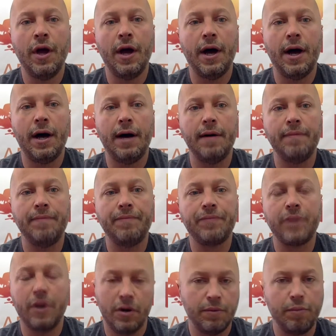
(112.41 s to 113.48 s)

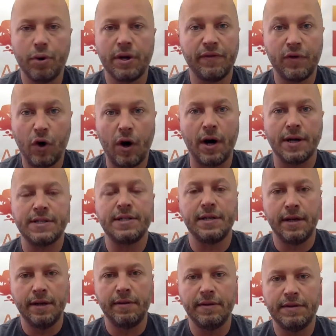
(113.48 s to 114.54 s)
a brick of cost
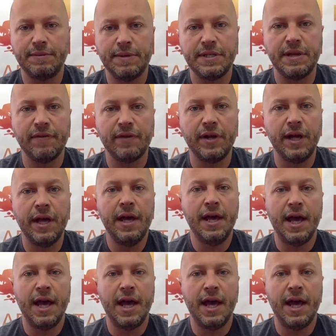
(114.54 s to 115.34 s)
and specifically,